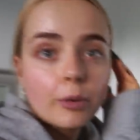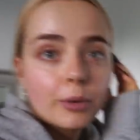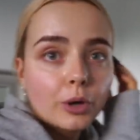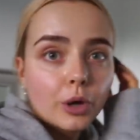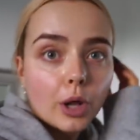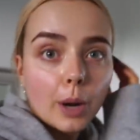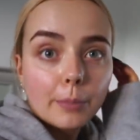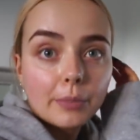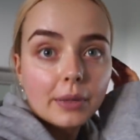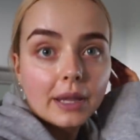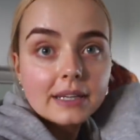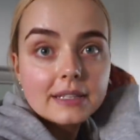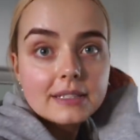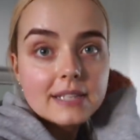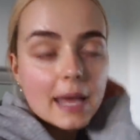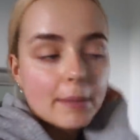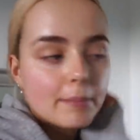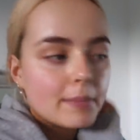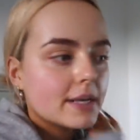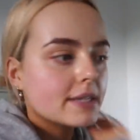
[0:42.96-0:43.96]
I woke up like
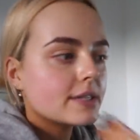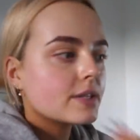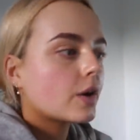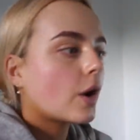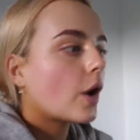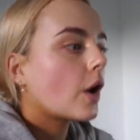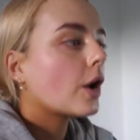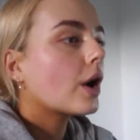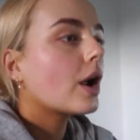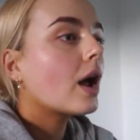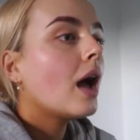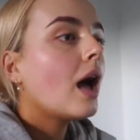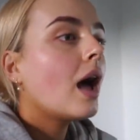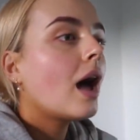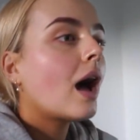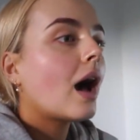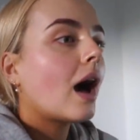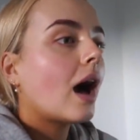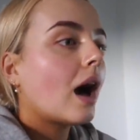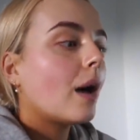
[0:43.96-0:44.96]
10 minutes ago.
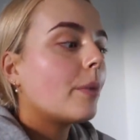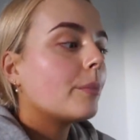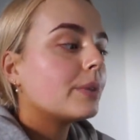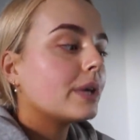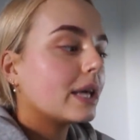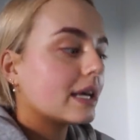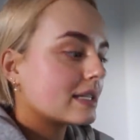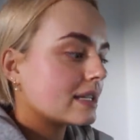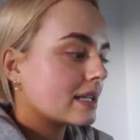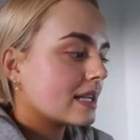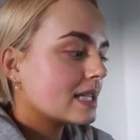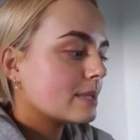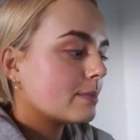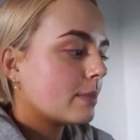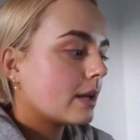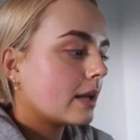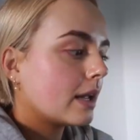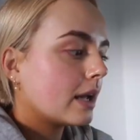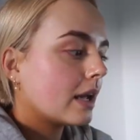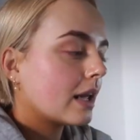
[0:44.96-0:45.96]
Um, but yeah, today's
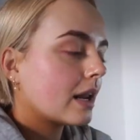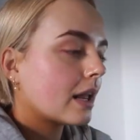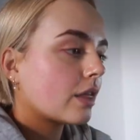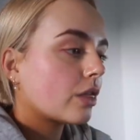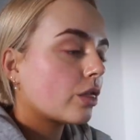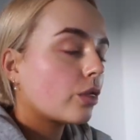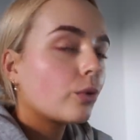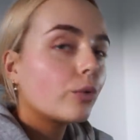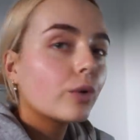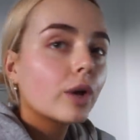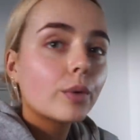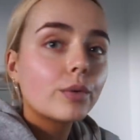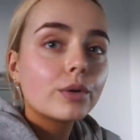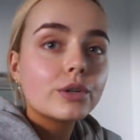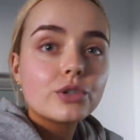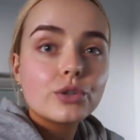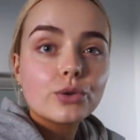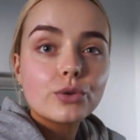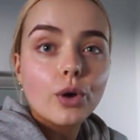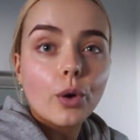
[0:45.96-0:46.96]
Monday and I thought I
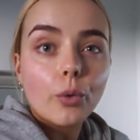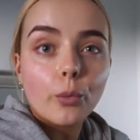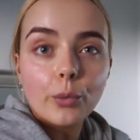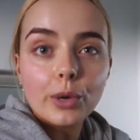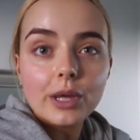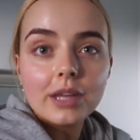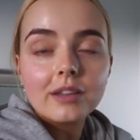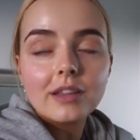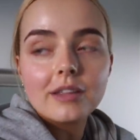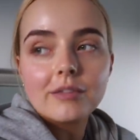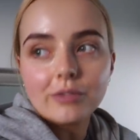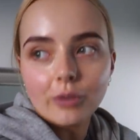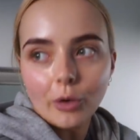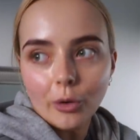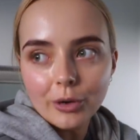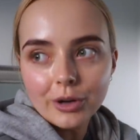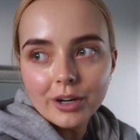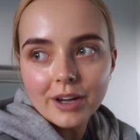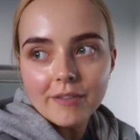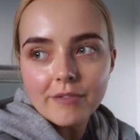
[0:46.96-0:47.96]
would do a weekly
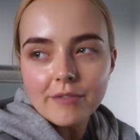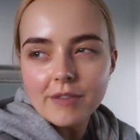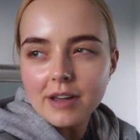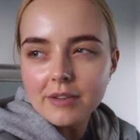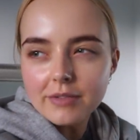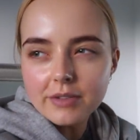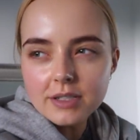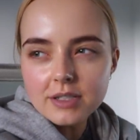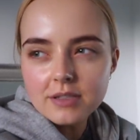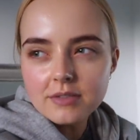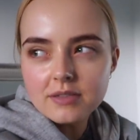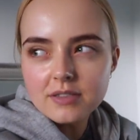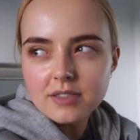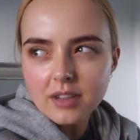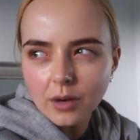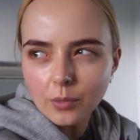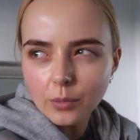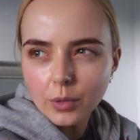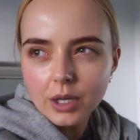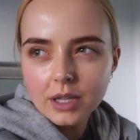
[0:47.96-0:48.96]
vlog. I've never
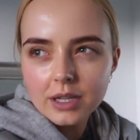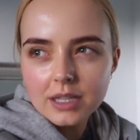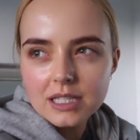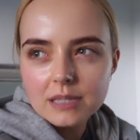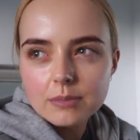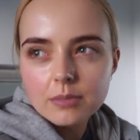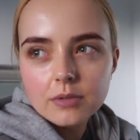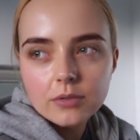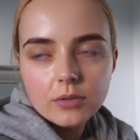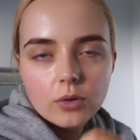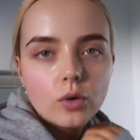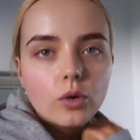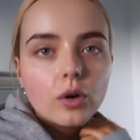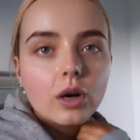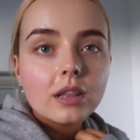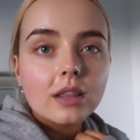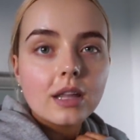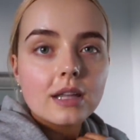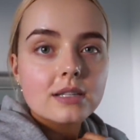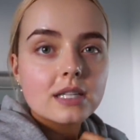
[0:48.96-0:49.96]
done one of these before
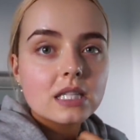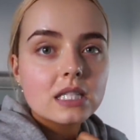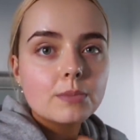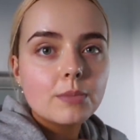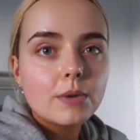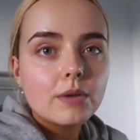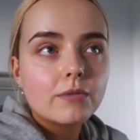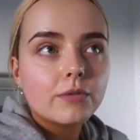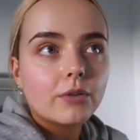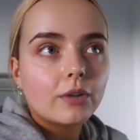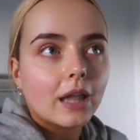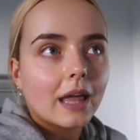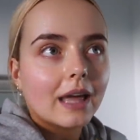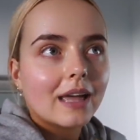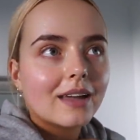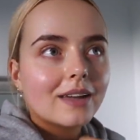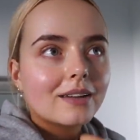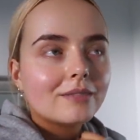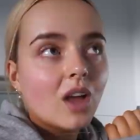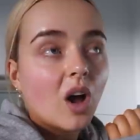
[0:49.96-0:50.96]
unless it's been for
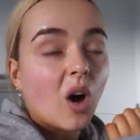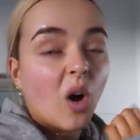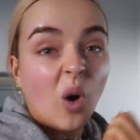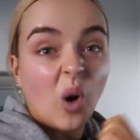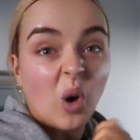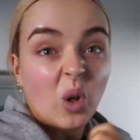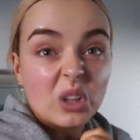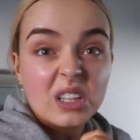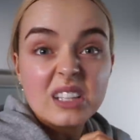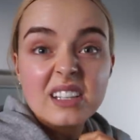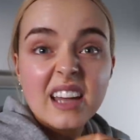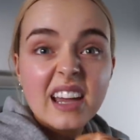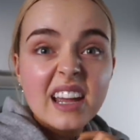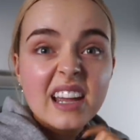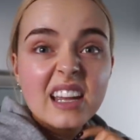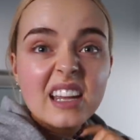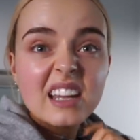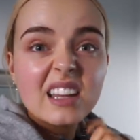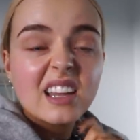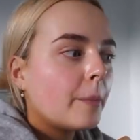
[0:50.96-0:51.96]
like a
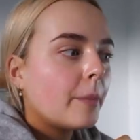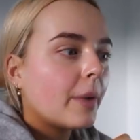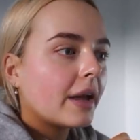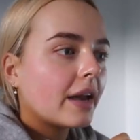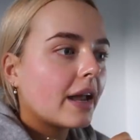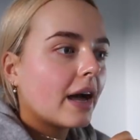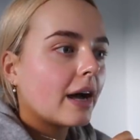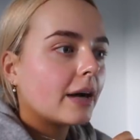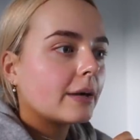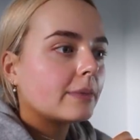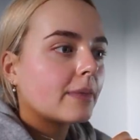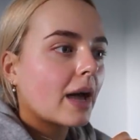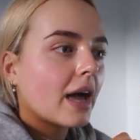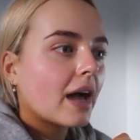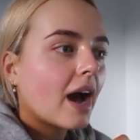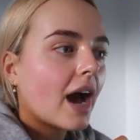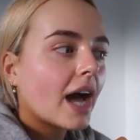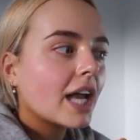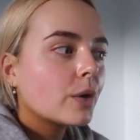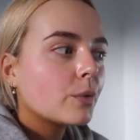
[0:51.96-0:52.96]
holiday but um I
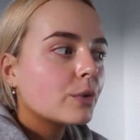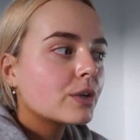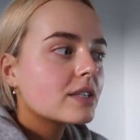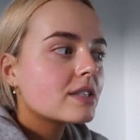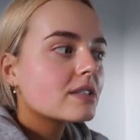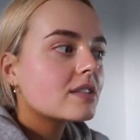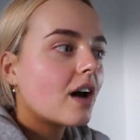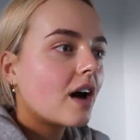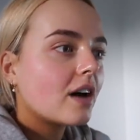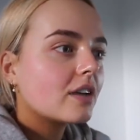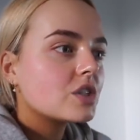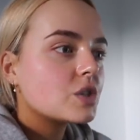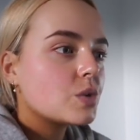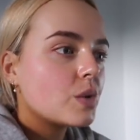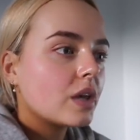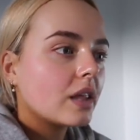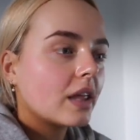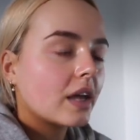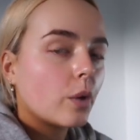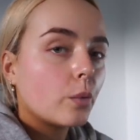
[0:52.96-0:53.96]
kind of want to start
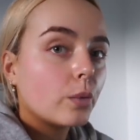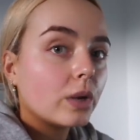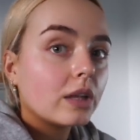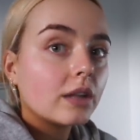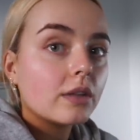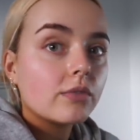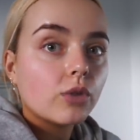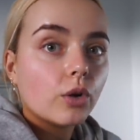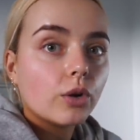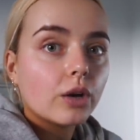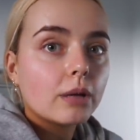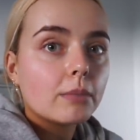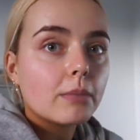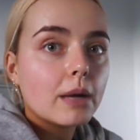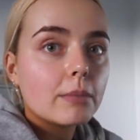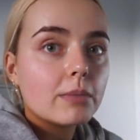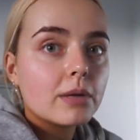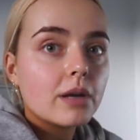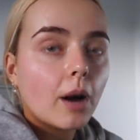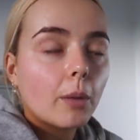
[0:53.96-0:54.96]
doing like a weekly vlog and
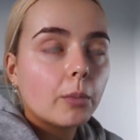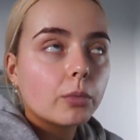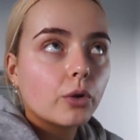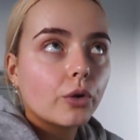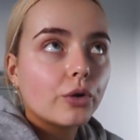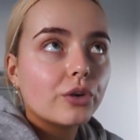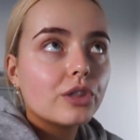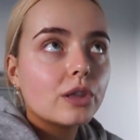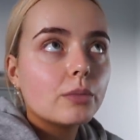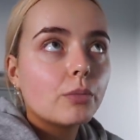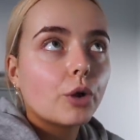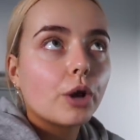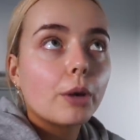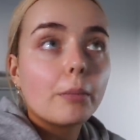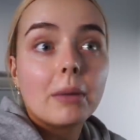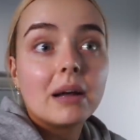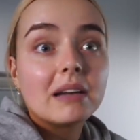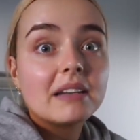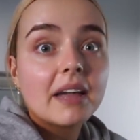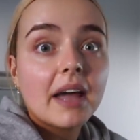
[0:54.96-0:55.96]
maybe upload them on a
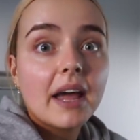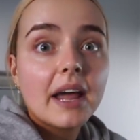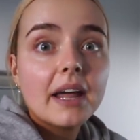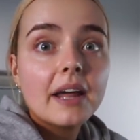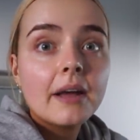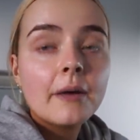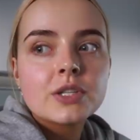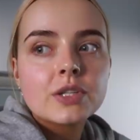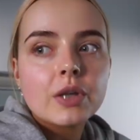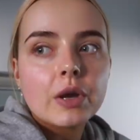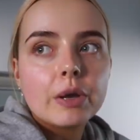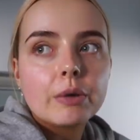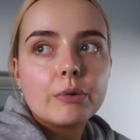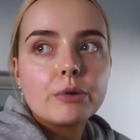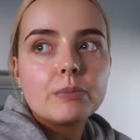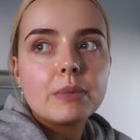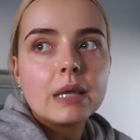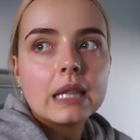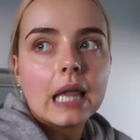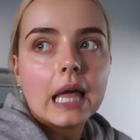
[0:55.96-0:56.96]
Monday so it
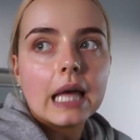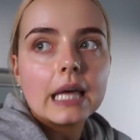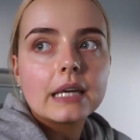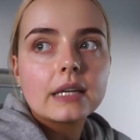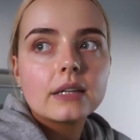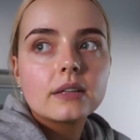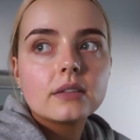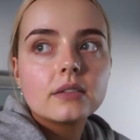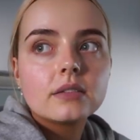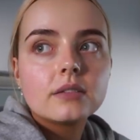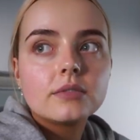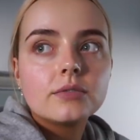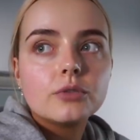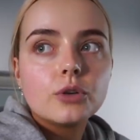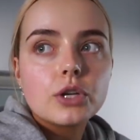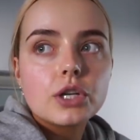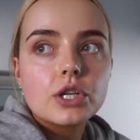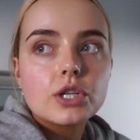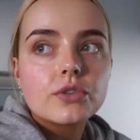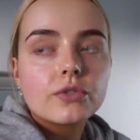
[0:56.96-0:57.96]
would be like
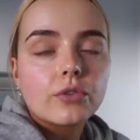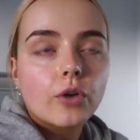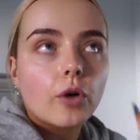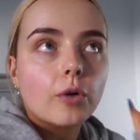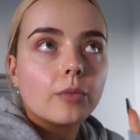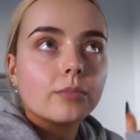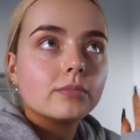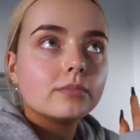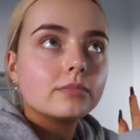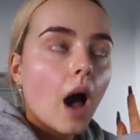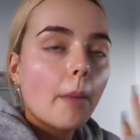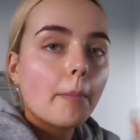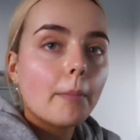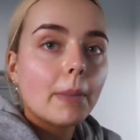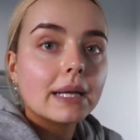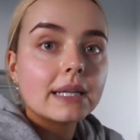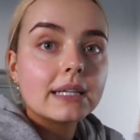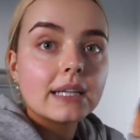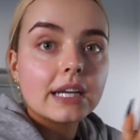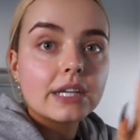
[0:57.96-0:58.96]
footage from a
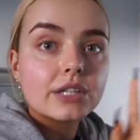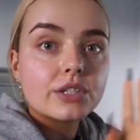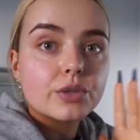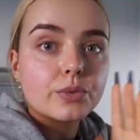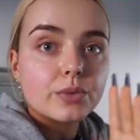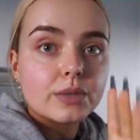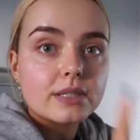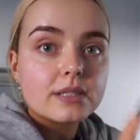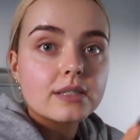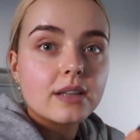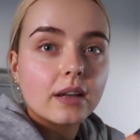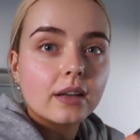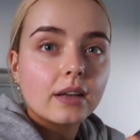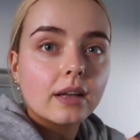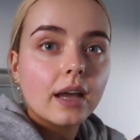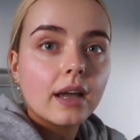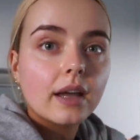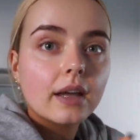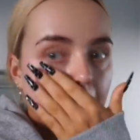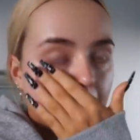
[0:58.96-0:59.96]
Monday to a
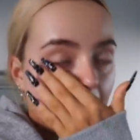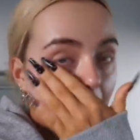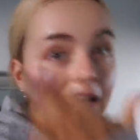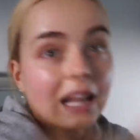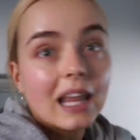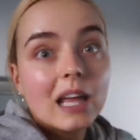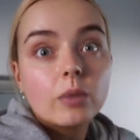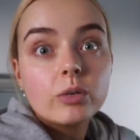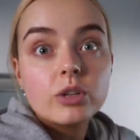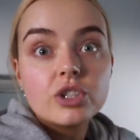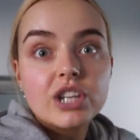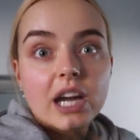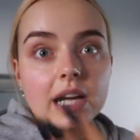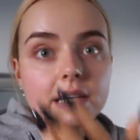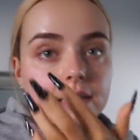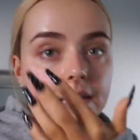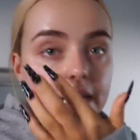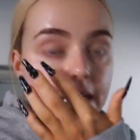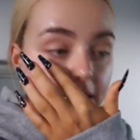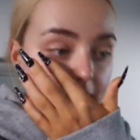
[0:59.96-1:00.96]
Sunday kind of like what
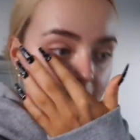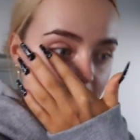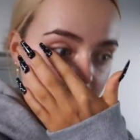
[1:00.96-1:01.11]
Jazz Hand